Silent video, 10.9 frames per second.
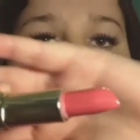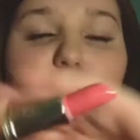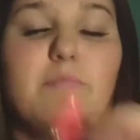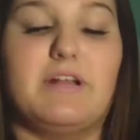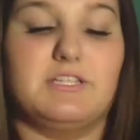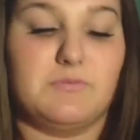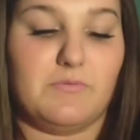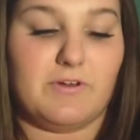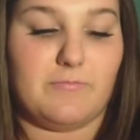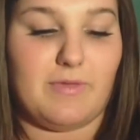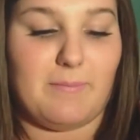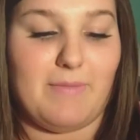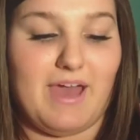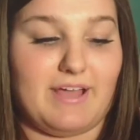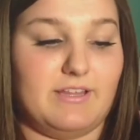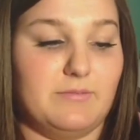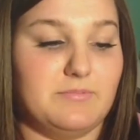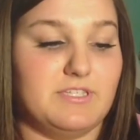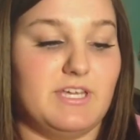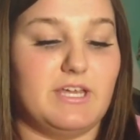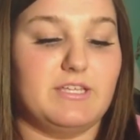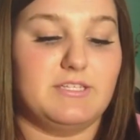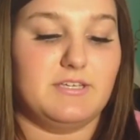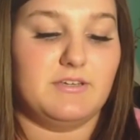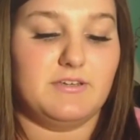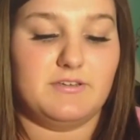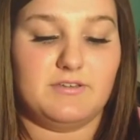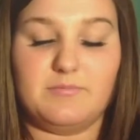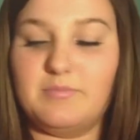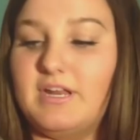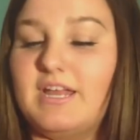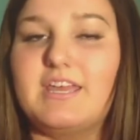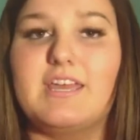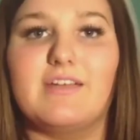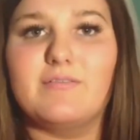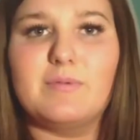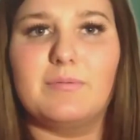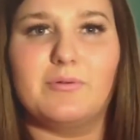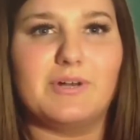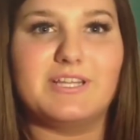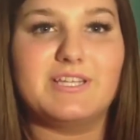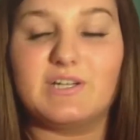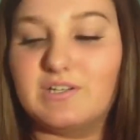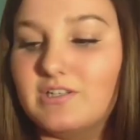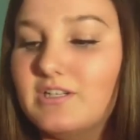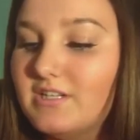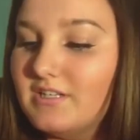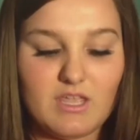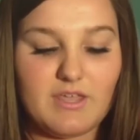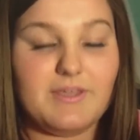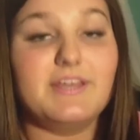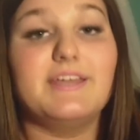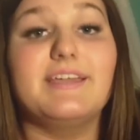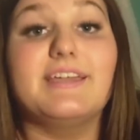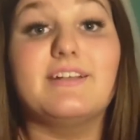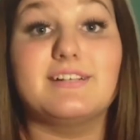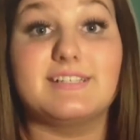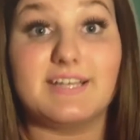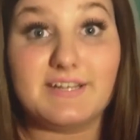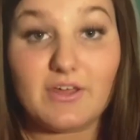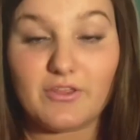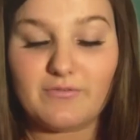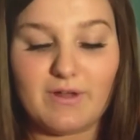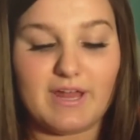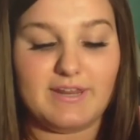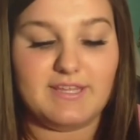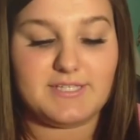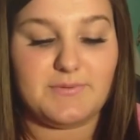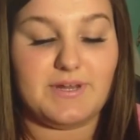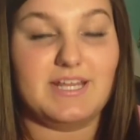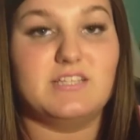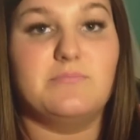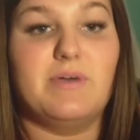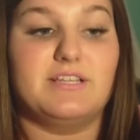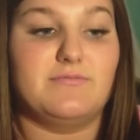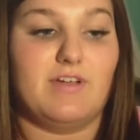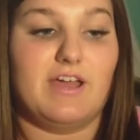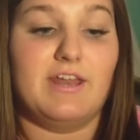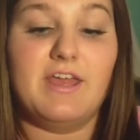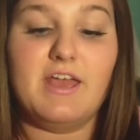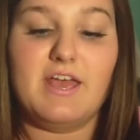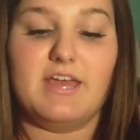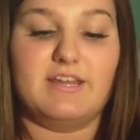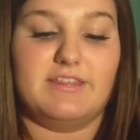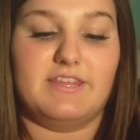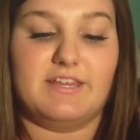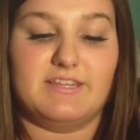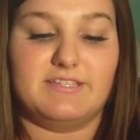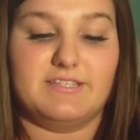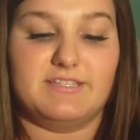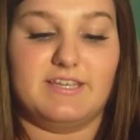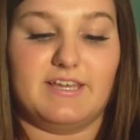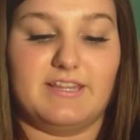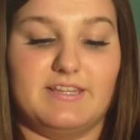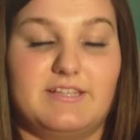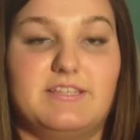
reminds me of one of my MAC lipsticks, but I can't remember what it's called. Here is another red. This one is Best Red. I think this is like the